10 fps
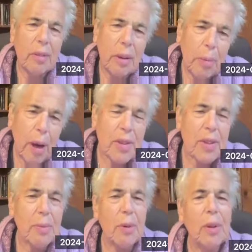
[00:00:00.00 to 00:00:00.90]

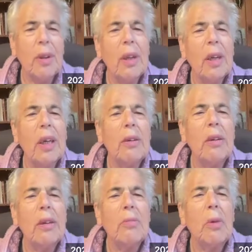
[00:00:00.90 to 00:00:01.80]
Impossible
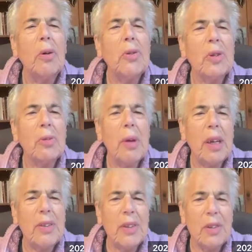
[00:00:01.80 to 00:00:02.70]
in most or
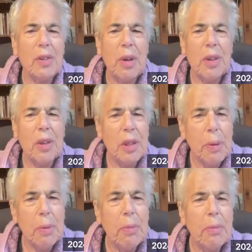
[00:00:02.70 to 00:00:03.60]
many situations,
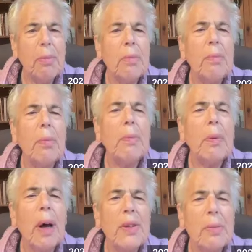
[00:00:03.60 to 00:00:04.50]
but
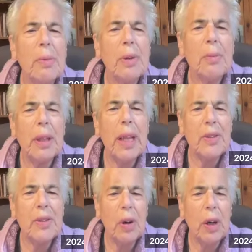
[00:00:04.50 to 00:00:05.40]
possible to be
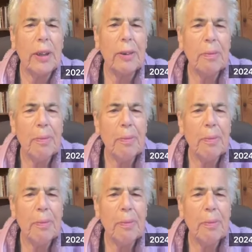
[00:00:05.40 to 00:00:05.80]
less caught.